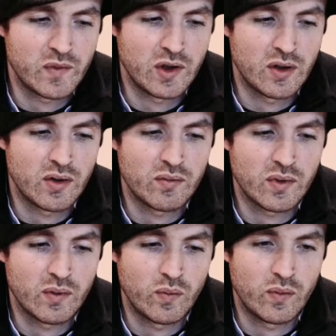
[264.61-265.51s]

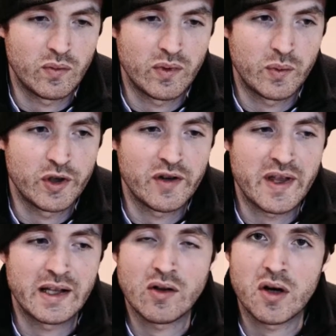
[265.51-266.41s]
when you're at
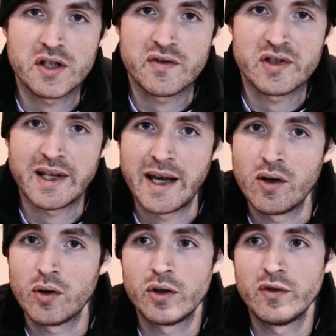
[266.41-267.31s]
that larger
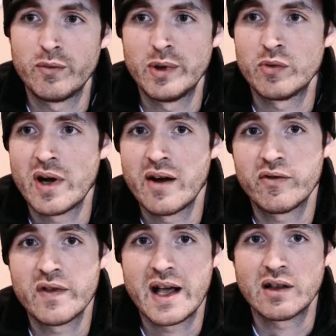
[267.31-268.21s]
scale or you've been around
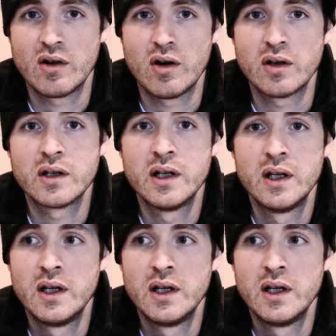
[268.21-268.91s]
for that long,